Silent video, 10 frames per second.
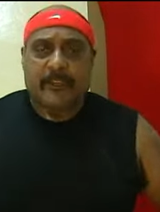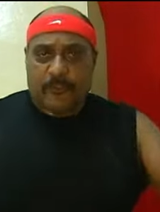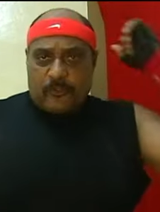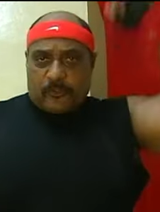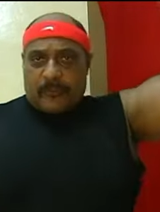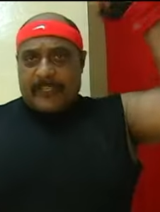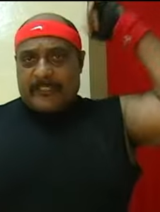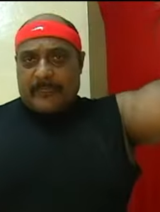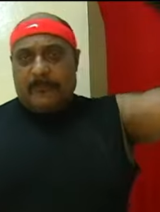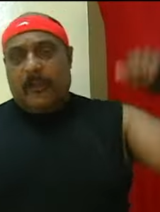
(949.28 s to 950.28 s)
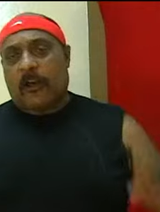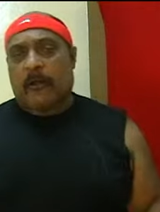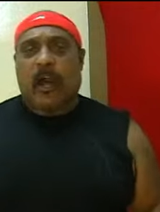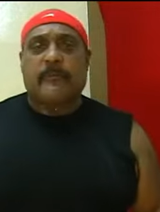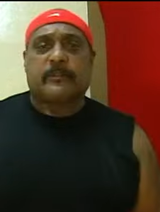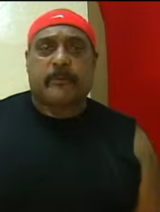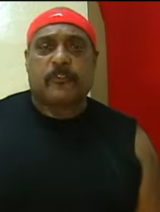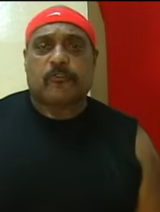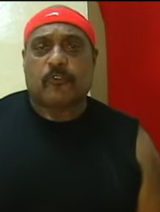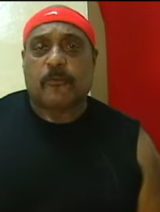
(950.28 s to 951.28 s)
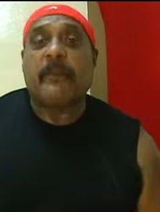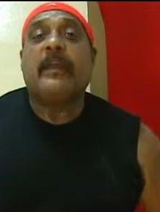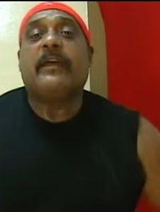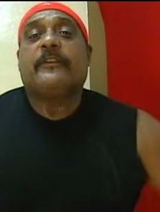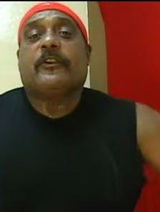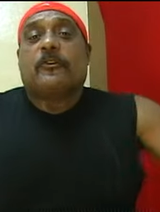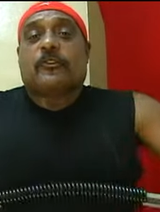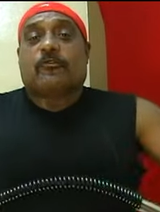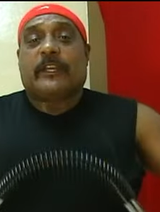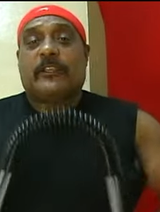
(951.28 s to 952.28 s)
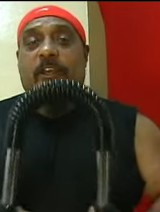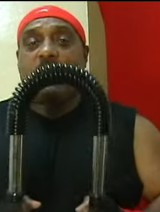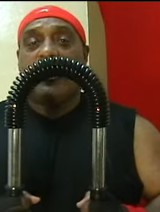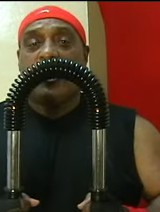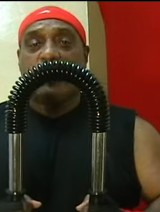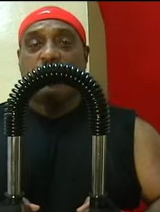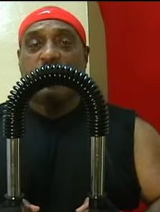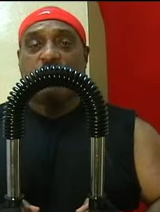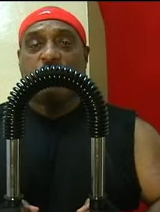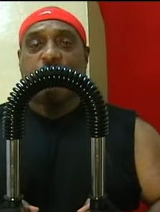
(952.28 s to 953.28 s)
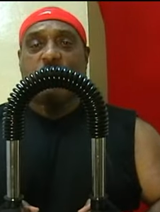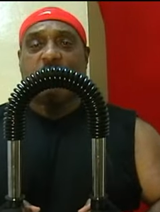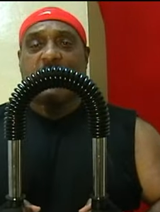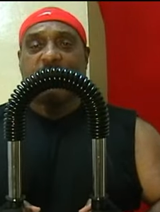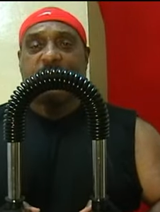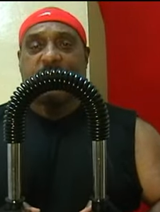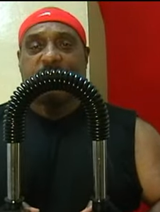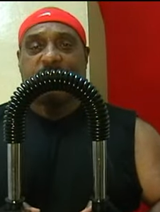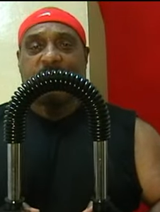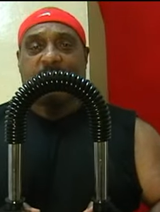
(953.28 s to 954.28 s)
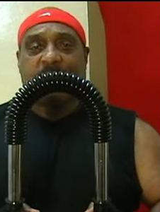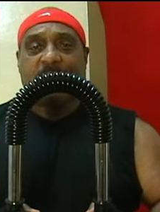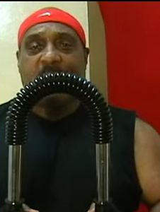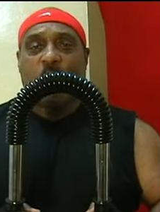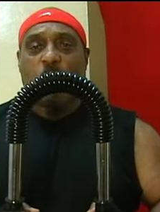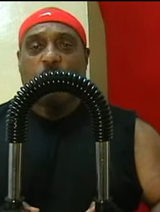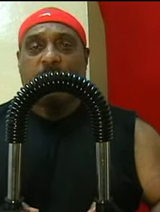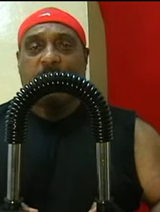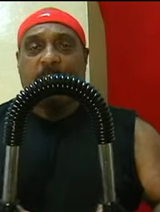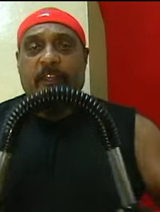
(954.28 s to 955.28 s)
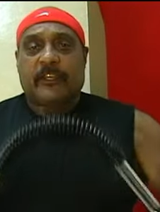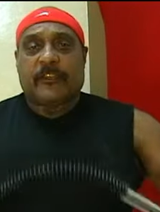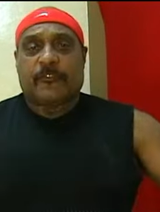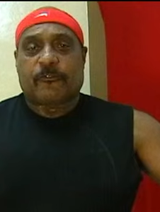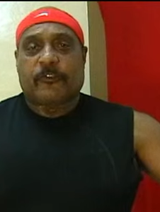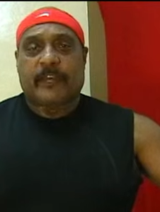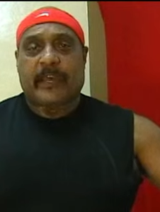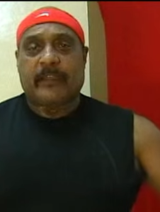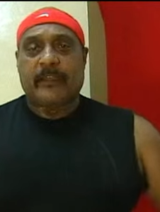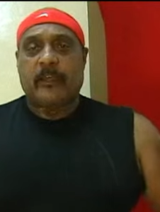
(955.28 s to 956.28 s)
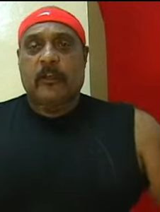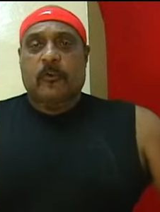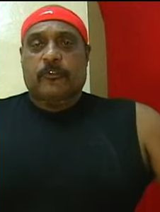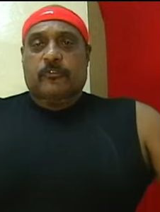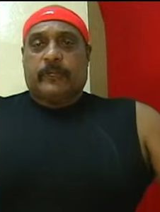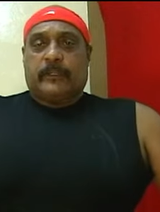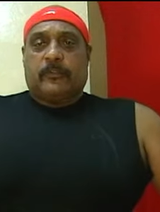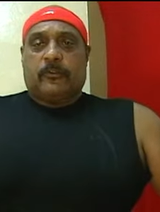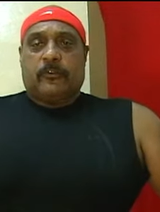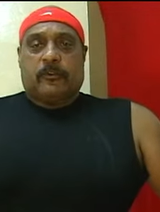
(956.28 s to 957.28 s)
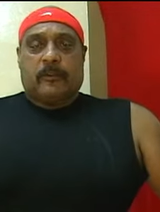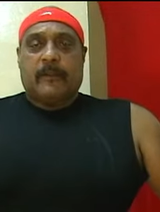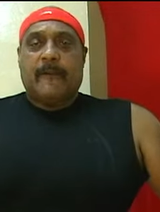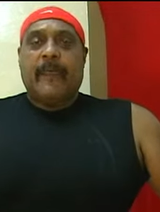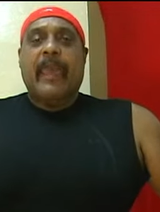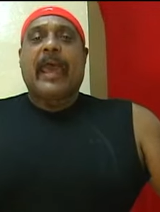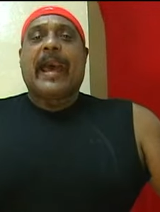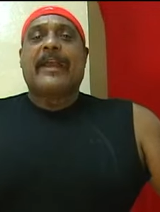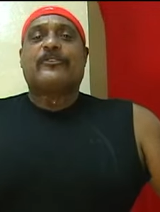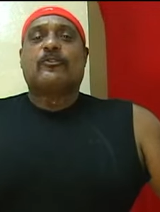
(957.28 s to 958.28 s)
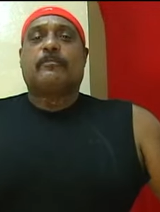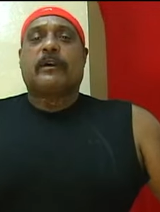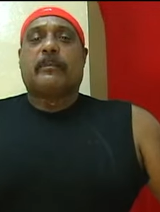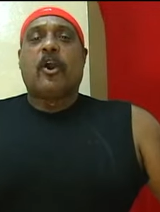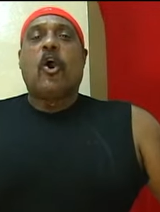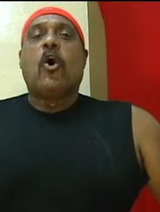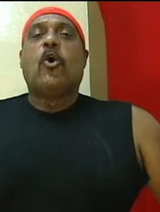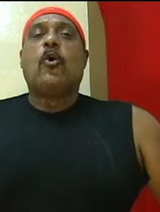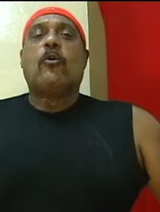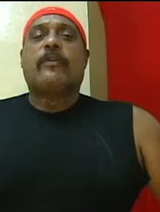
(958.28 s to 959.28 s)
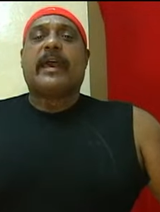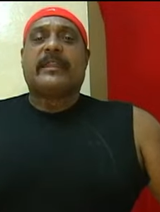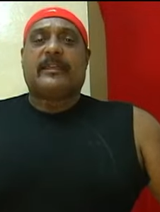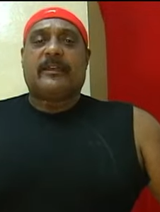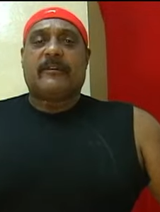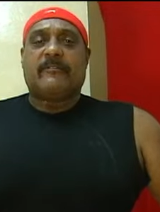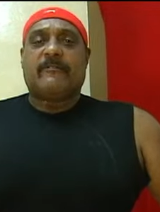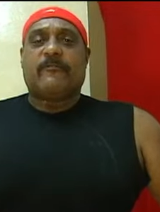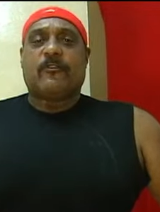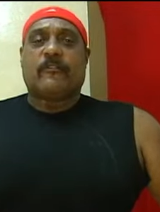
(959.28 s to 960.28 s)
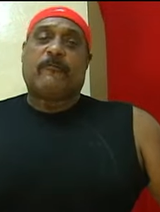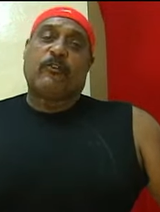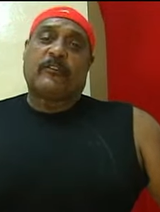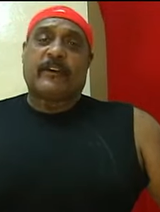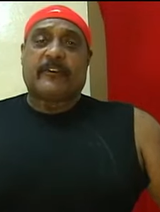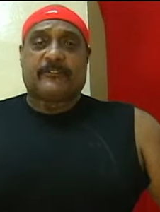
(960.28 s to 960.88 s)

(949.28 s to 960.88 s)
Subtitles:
do your triceps, opposite muscle group, then you go straight to 45 seconds of this. Hold it, you get through that, go straight to your iso pump. Hold that for 45